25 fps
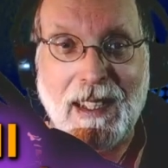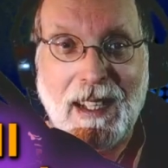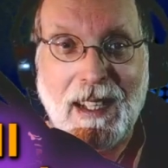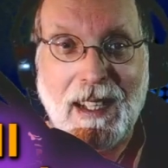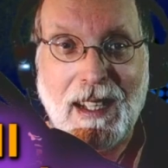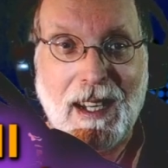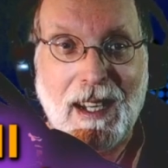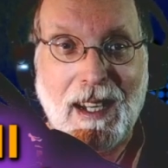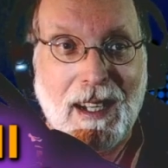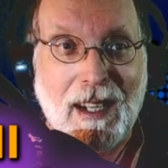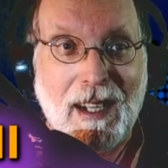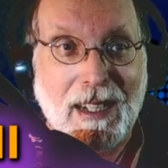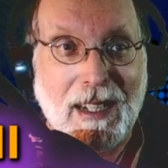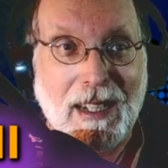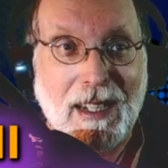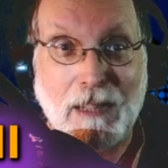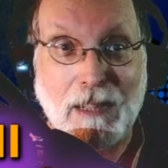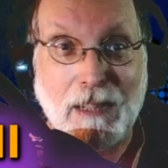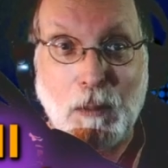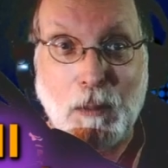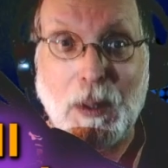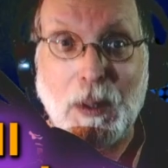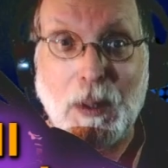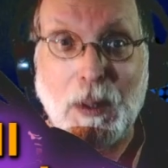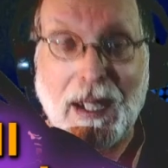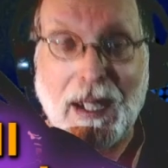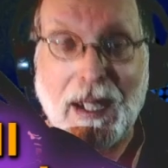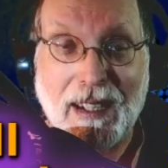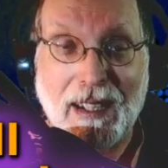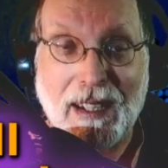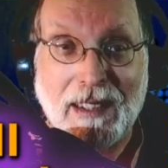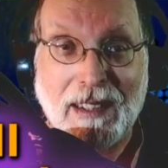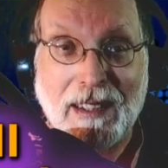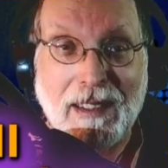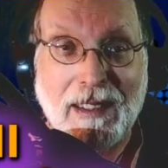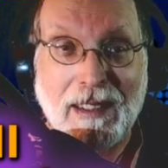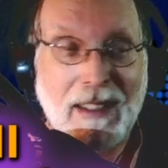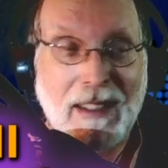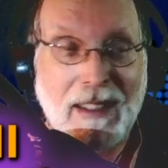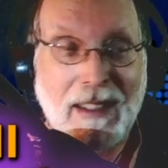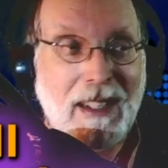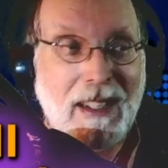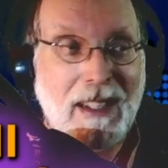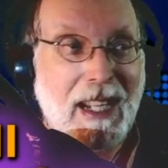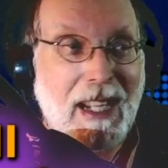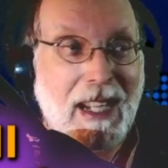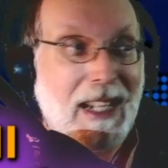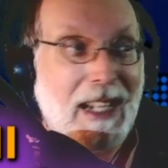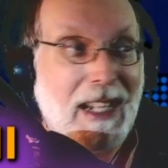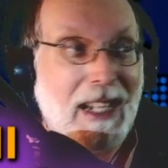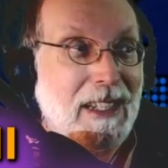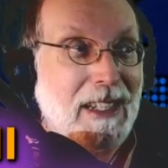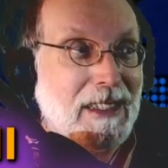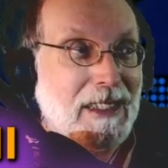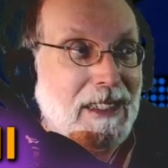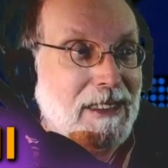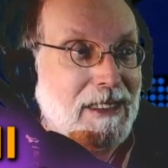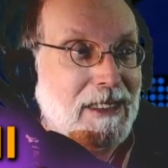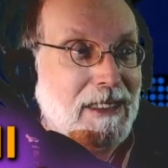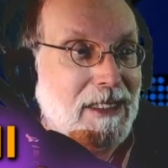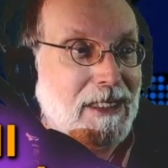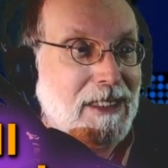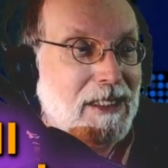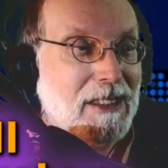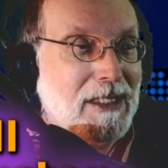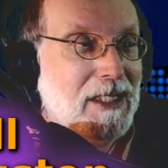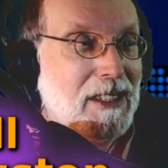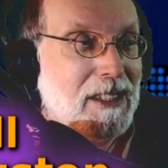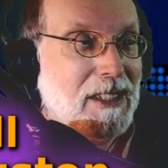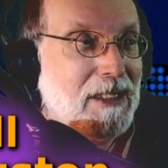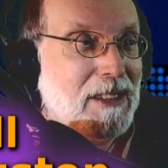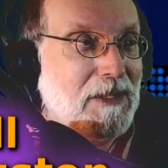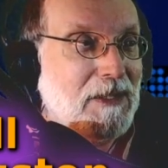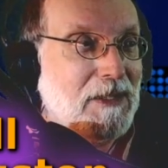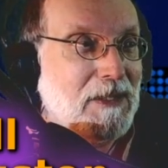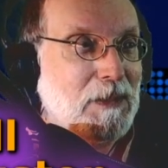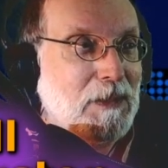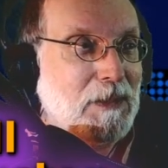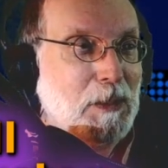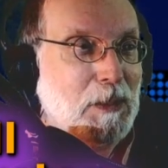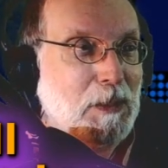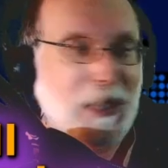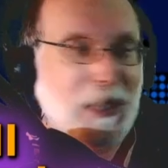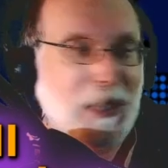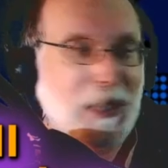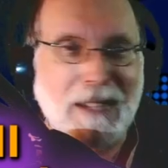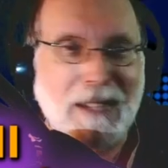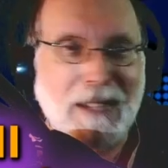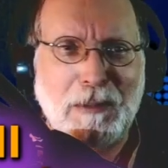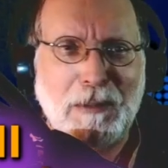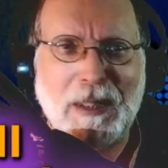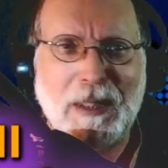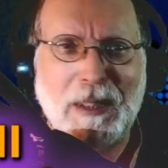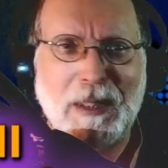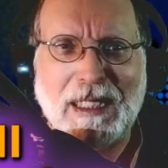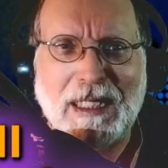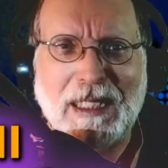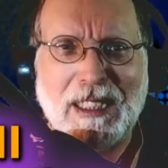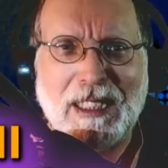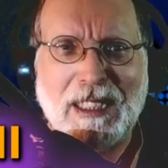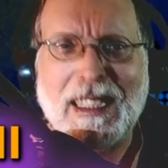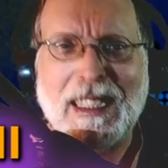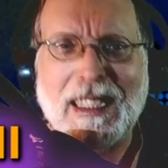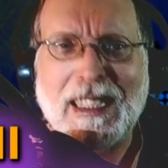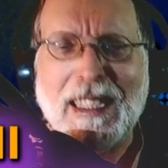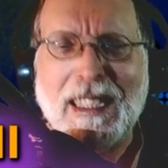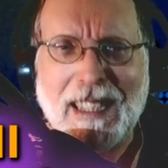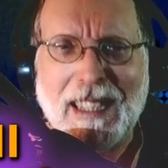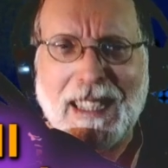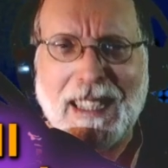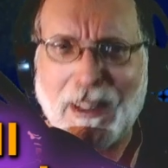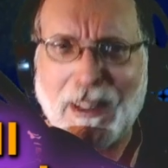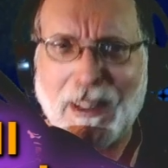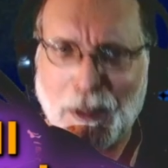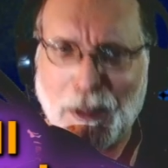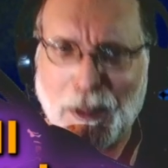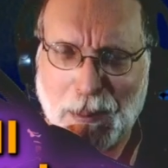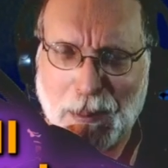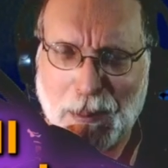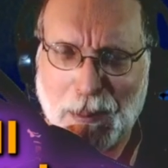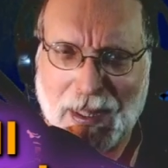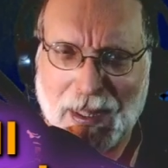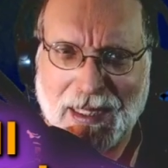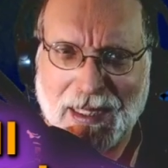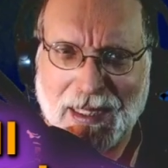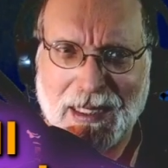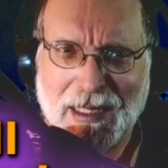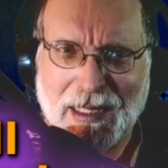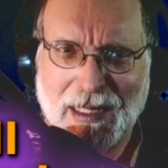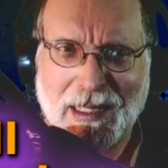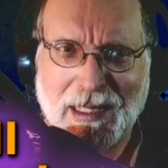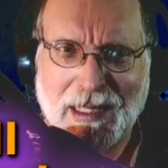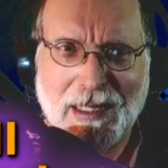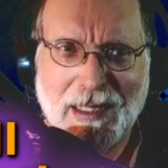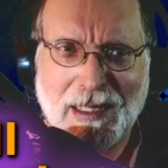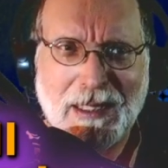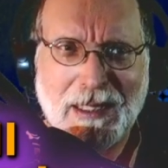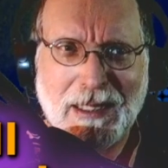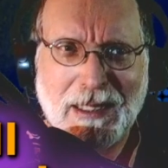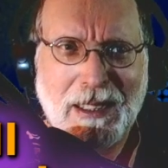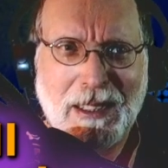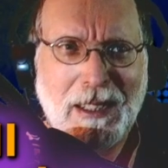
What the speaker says: in Wuhan, and we're not really seeing that other places.